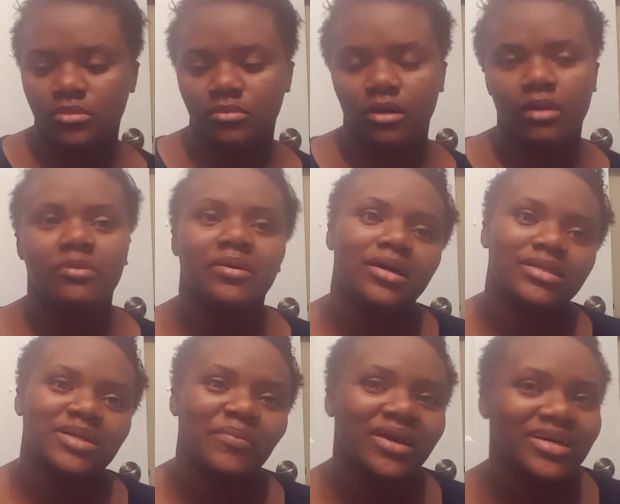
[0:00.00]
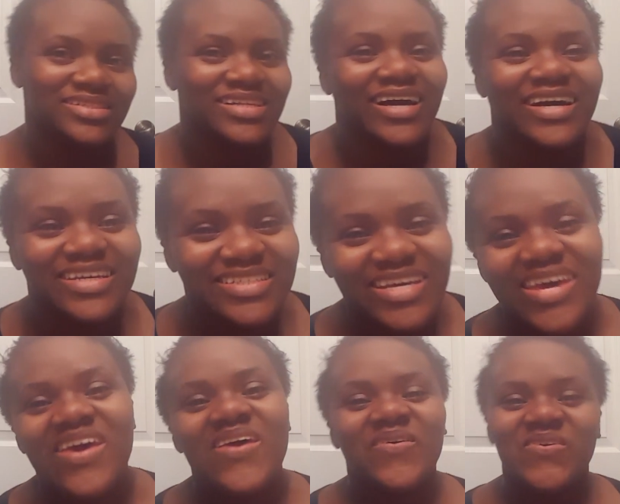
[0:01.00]
probably because I'm a hairstylist,
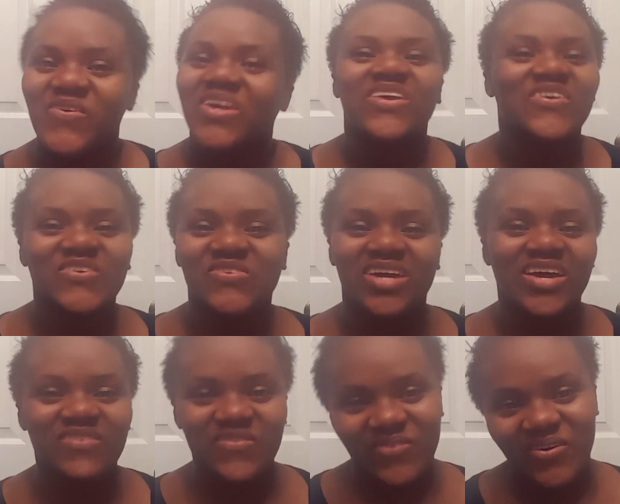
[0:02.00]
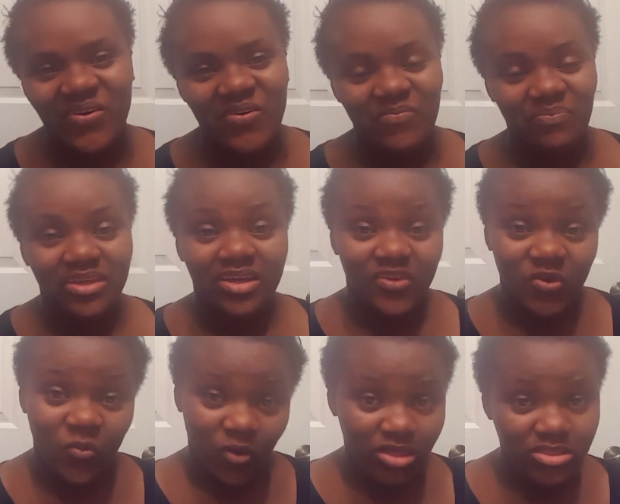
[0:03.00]
but you can use whatever foam you
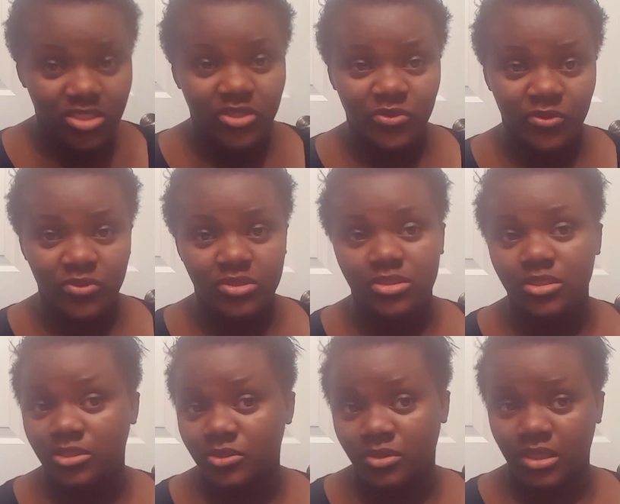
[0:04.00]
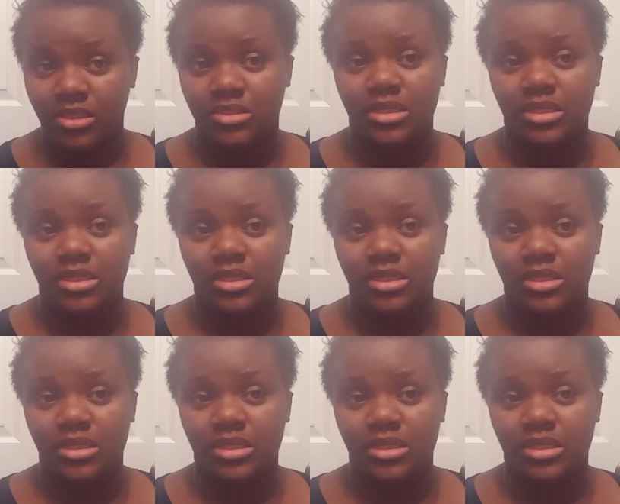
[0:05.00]
want to use to do this.